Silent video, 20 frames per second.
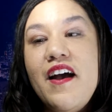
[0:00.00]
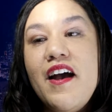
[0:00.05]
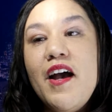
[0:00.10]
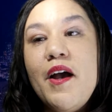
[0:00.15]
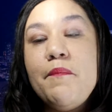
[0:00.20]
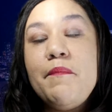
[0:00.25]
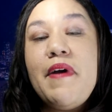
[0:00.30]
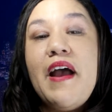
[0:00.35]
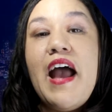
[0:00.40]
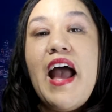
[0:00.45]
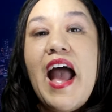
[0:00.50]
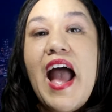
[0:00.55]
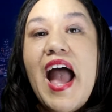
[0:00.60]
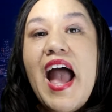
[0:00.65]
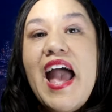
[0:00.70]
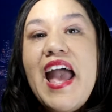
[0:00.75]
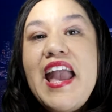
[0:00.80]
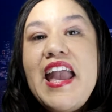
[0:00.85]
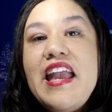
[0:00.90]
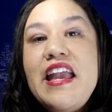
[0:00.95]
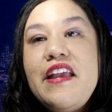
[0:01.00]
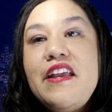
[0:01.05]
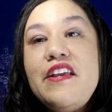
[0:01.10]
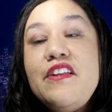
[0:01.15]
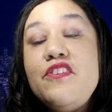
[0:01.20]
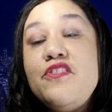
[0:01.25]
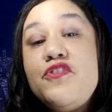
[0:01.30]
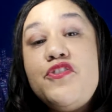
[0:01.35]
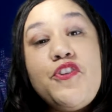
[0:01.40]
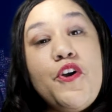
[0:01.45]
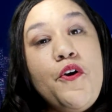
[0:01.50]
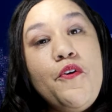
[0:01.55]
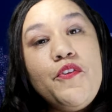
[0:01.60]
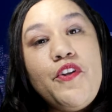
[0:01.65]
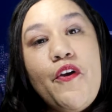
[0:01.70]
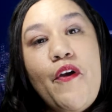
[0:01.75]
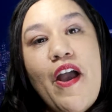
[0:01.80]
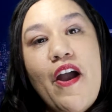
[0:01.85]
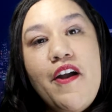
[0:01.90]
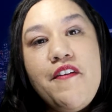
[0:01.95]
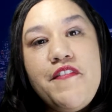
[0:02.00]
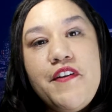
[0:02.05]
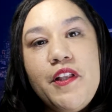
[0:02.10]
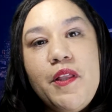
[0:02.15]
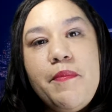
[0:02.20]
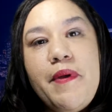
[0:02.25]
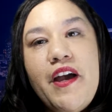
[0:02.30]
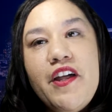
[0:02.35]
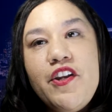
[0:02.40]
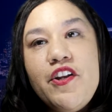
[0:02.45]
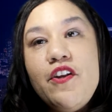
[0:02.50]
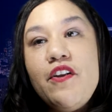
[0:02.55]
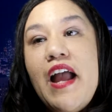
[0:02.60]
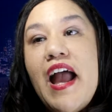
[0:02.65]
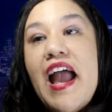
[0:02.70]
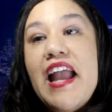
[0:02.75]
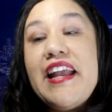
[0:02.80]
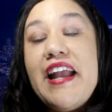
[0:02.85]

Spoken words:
I don't know how I feel about her.